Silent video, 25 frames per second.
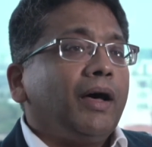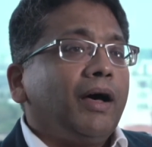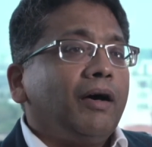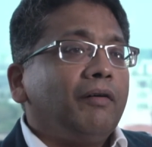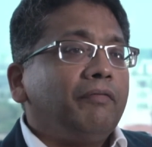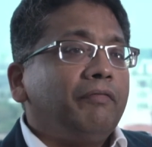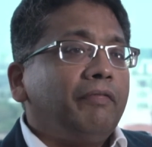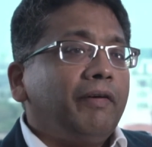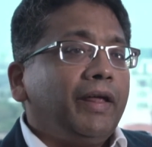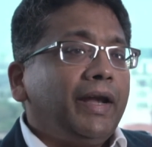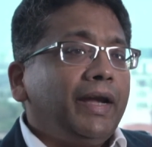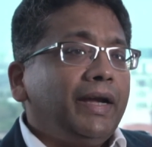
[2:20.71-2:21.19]
a
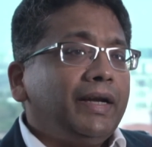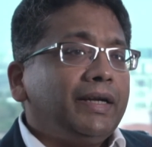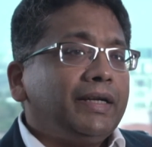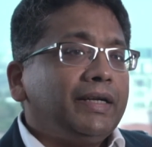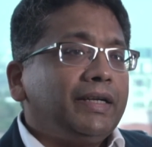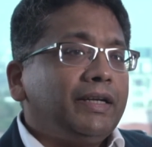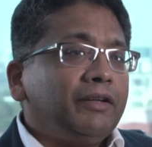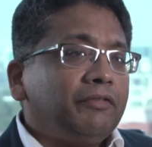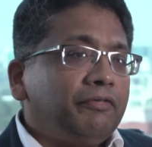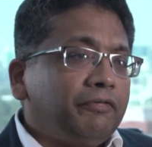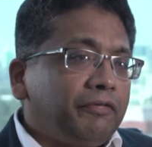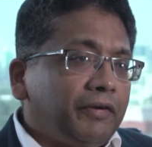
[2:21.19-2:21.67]
very
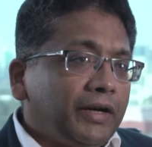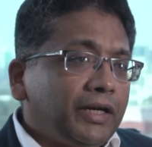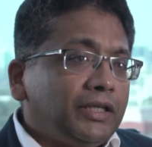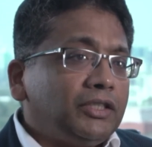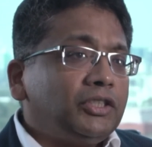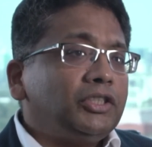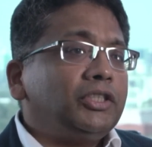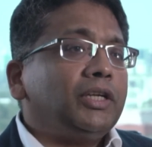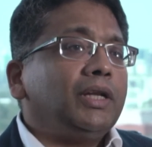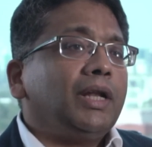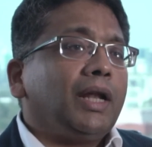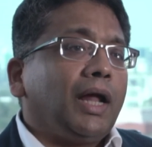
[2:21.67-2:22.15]

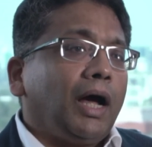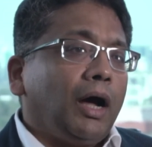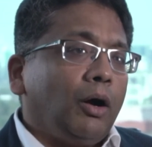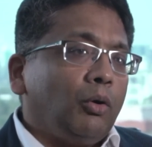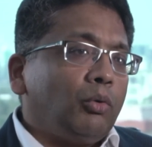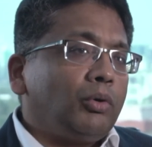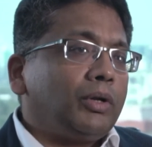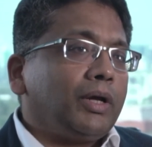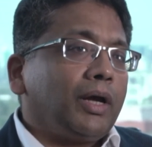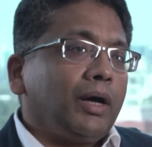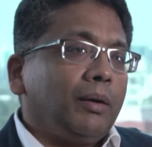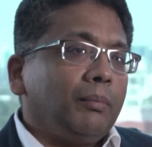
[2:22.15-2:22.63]
differential
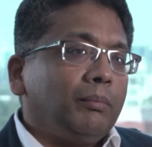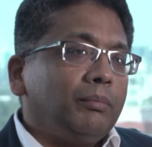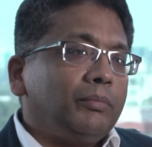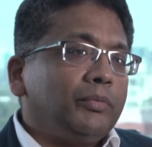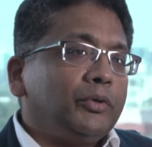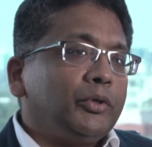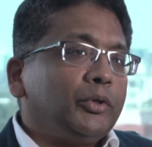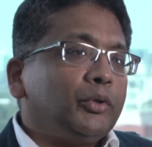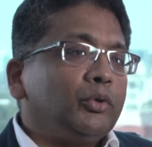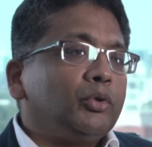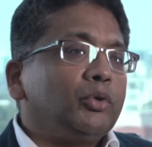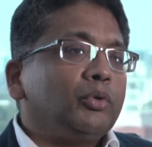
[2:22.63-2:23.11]

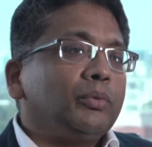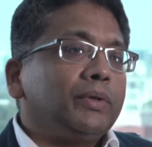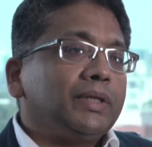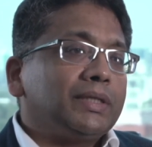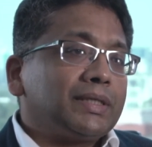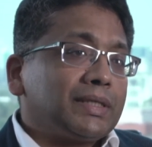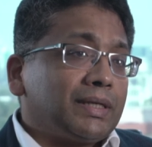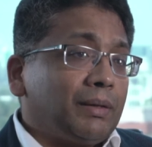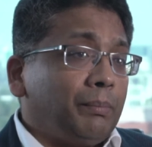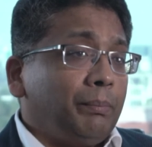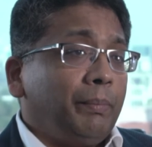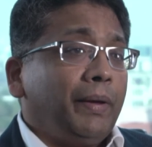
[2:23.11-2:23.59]
outcome due to
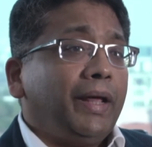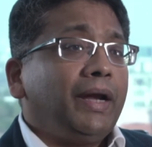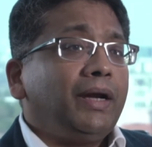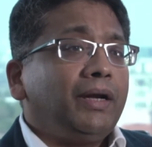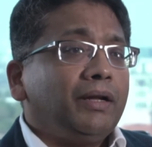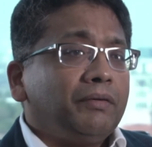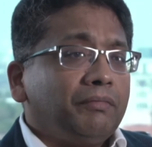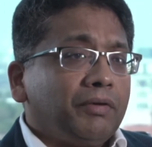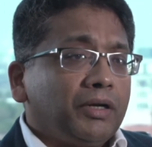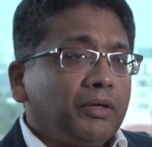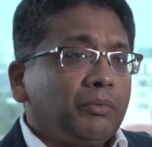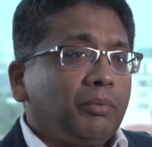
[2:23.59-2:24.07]
its
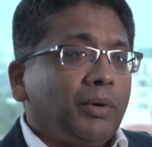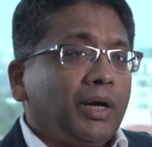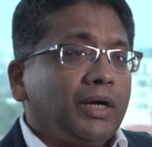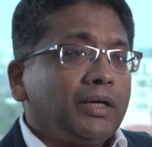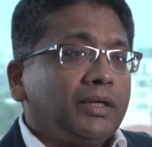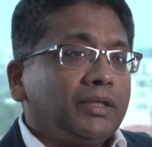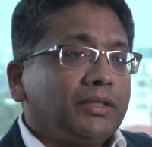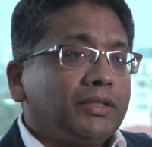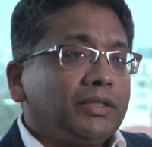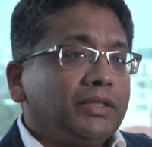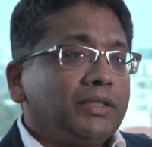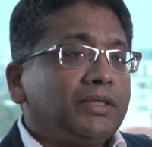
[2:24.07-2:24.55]
competitive
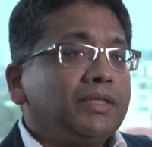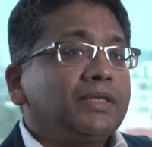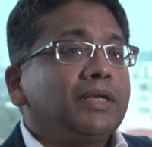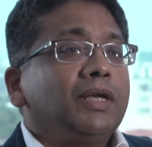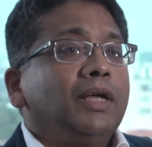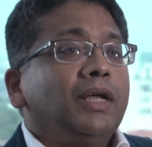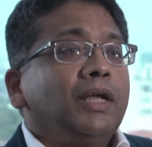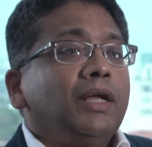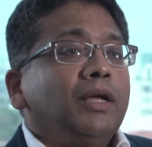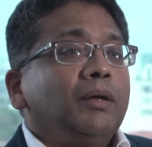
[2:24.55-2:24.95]
advantages,